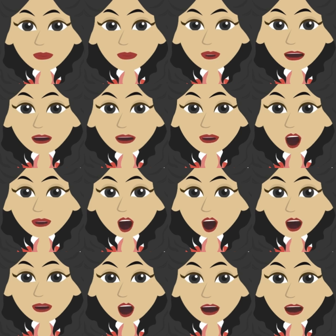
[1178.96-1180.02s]
to take the Bay
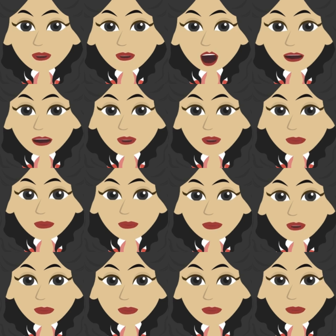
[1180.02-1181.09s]
Buddy Pledge.
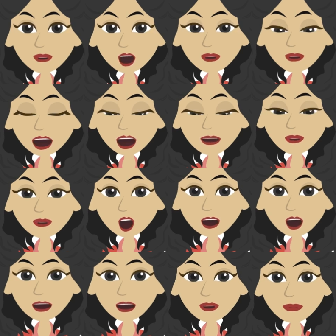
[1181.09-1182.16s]
Repeat after
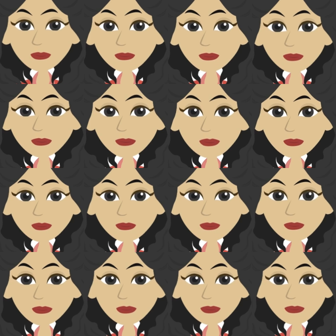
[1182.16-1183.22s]
me.
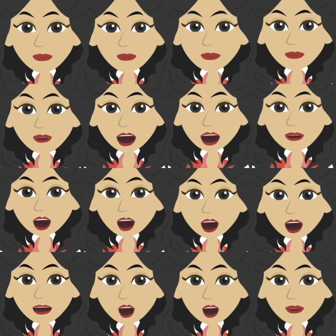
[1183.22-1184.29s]
Put
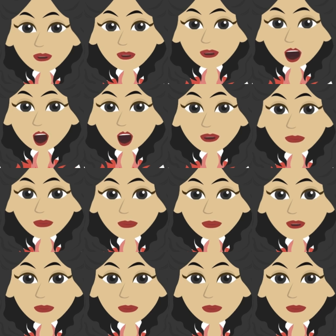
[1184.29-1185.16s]
litter in its place.